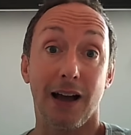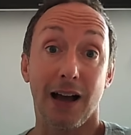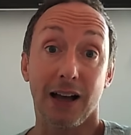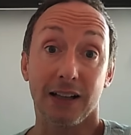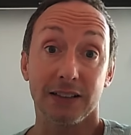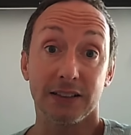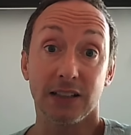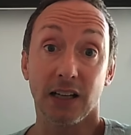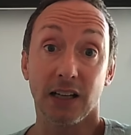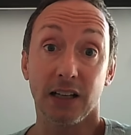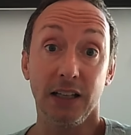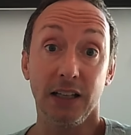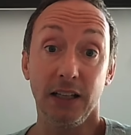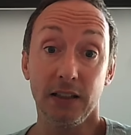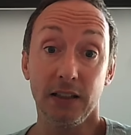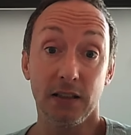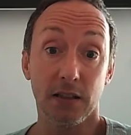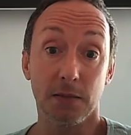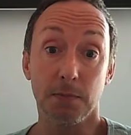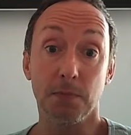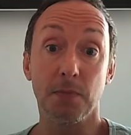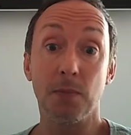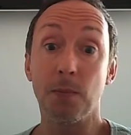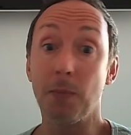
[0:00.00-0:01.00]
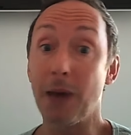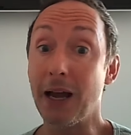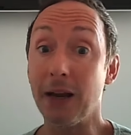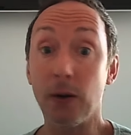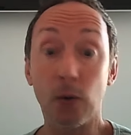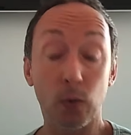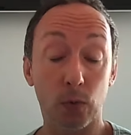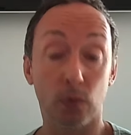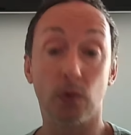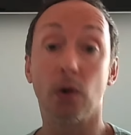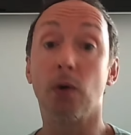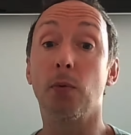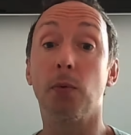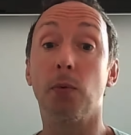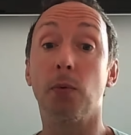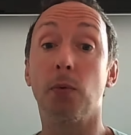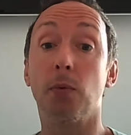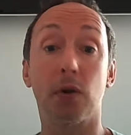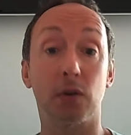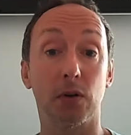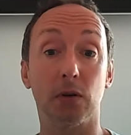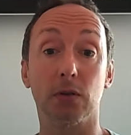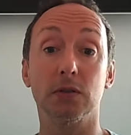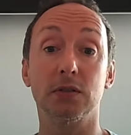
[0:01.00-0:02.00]
and I needed male role
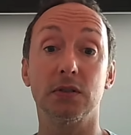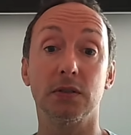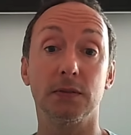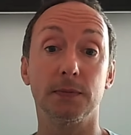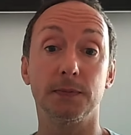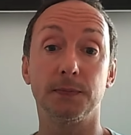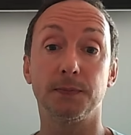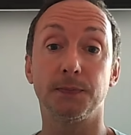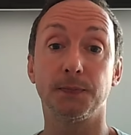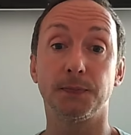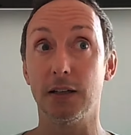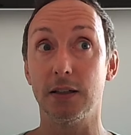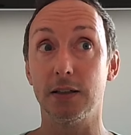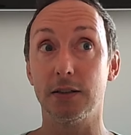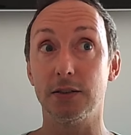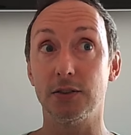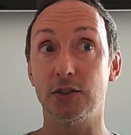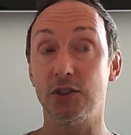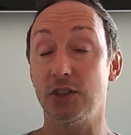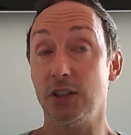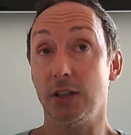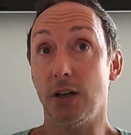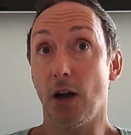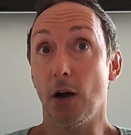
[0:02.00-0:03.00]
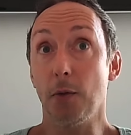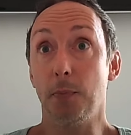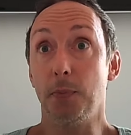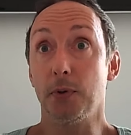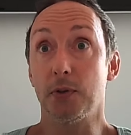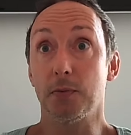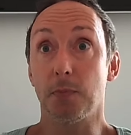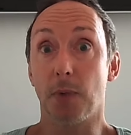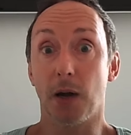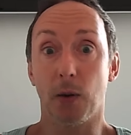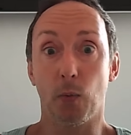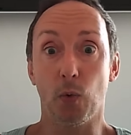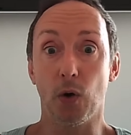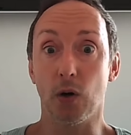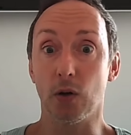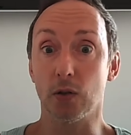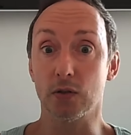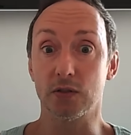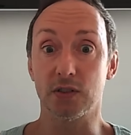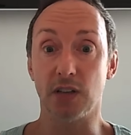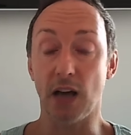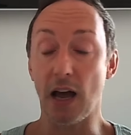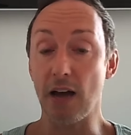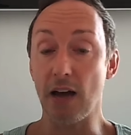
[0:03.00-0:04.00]
models. She opened my
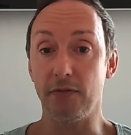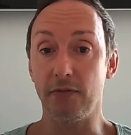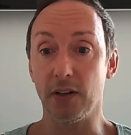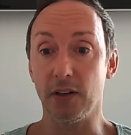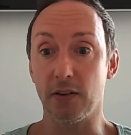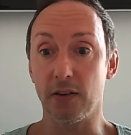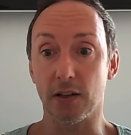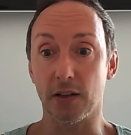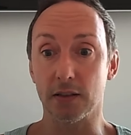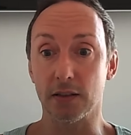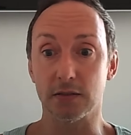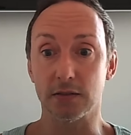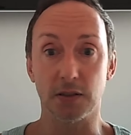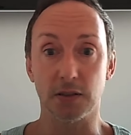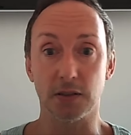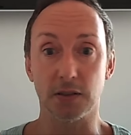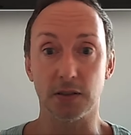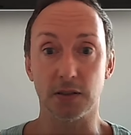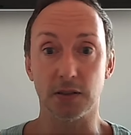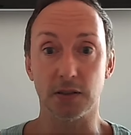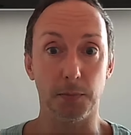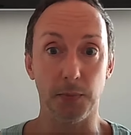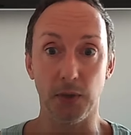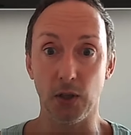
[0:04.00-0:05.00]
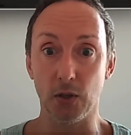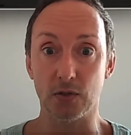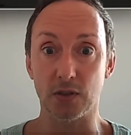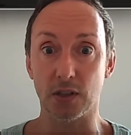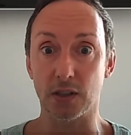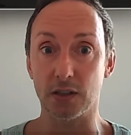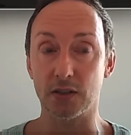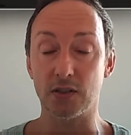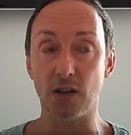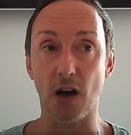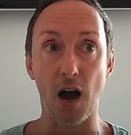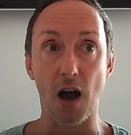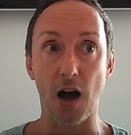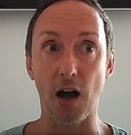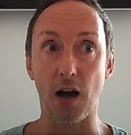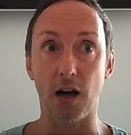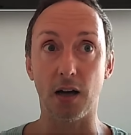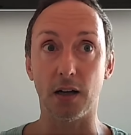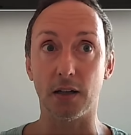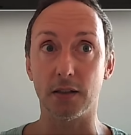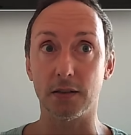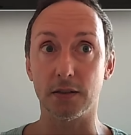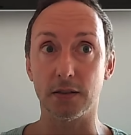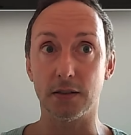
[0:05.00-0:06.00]
world to everything, to music, to
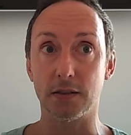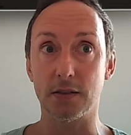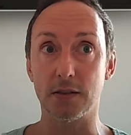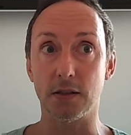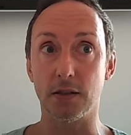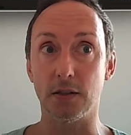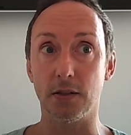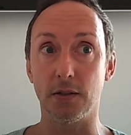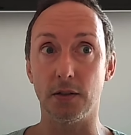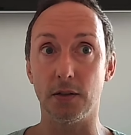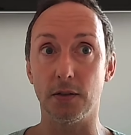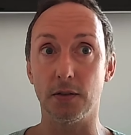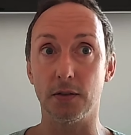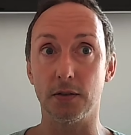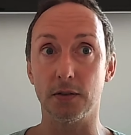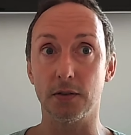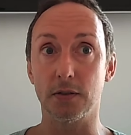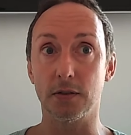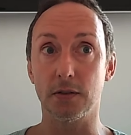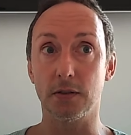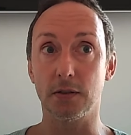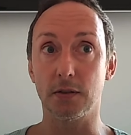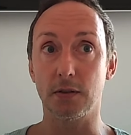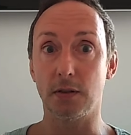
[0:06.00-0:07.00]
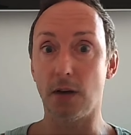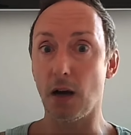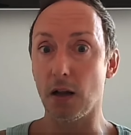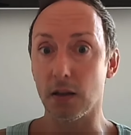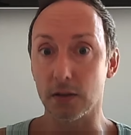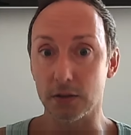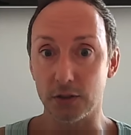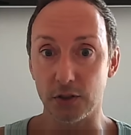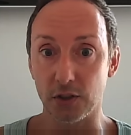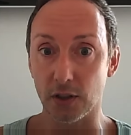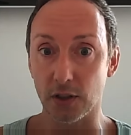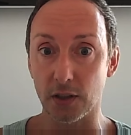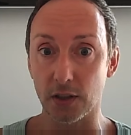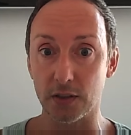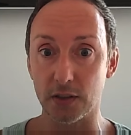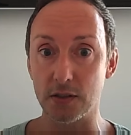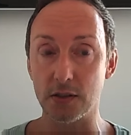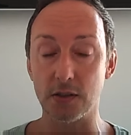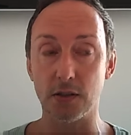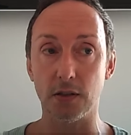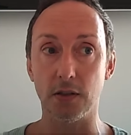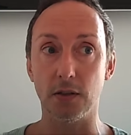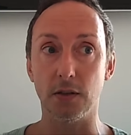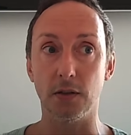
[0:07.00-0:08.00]
art, to culture,
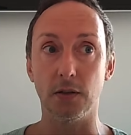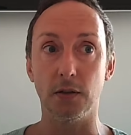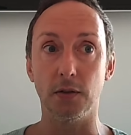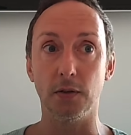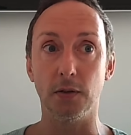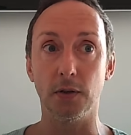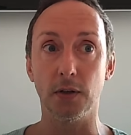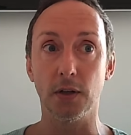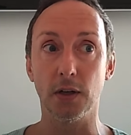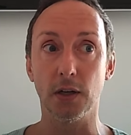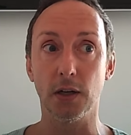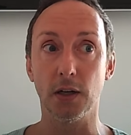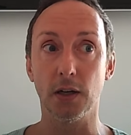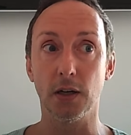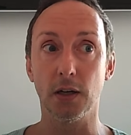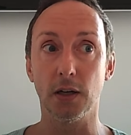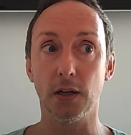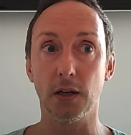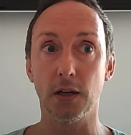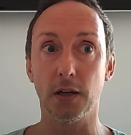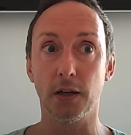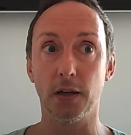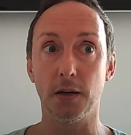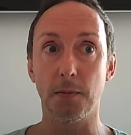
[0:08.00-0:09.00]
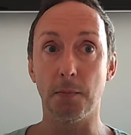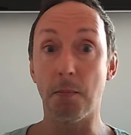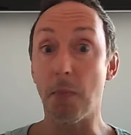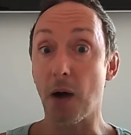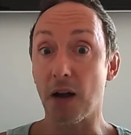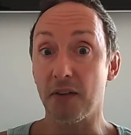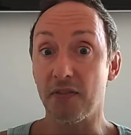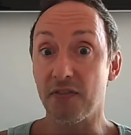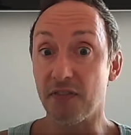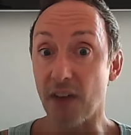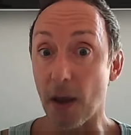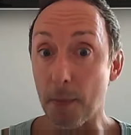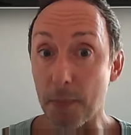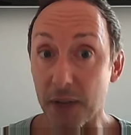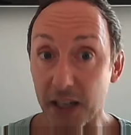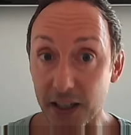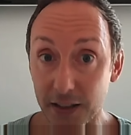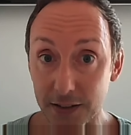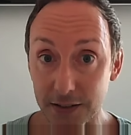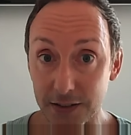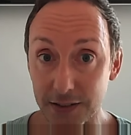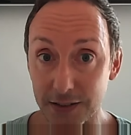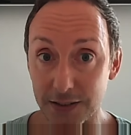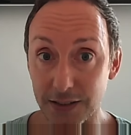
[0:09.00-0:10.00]
to my
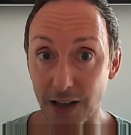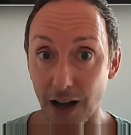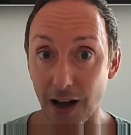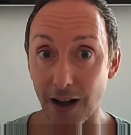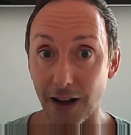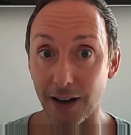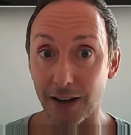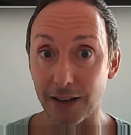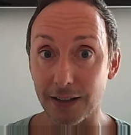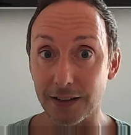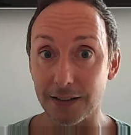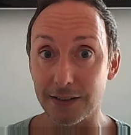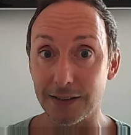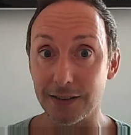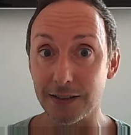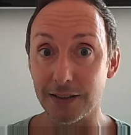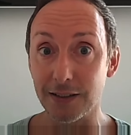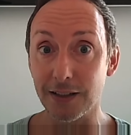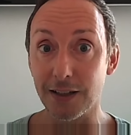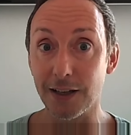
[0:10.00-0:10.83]
feminine side.